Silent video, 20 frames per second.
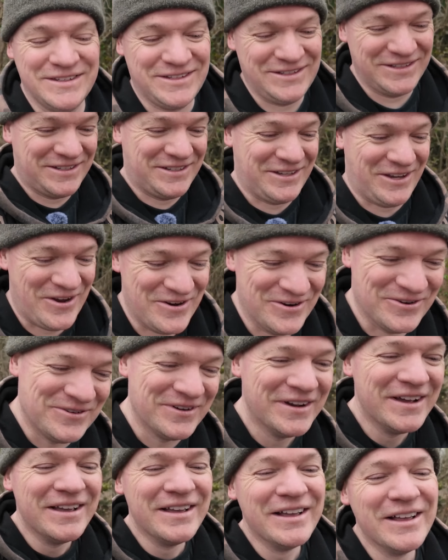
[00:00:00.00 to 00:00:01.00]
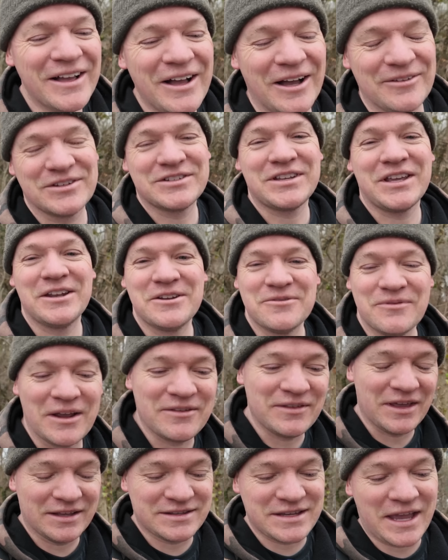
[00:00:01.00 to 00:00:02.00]
So I'm just heading
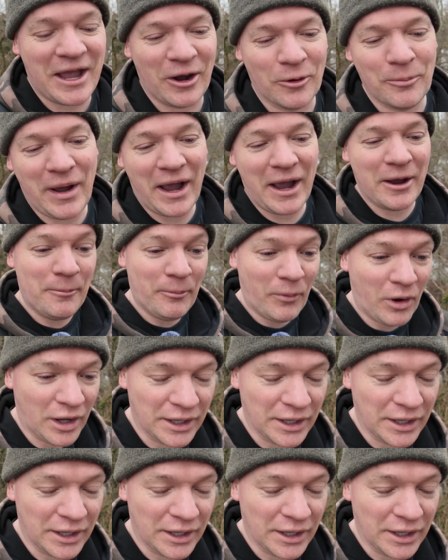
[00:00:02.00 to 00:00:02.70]
around there to help out.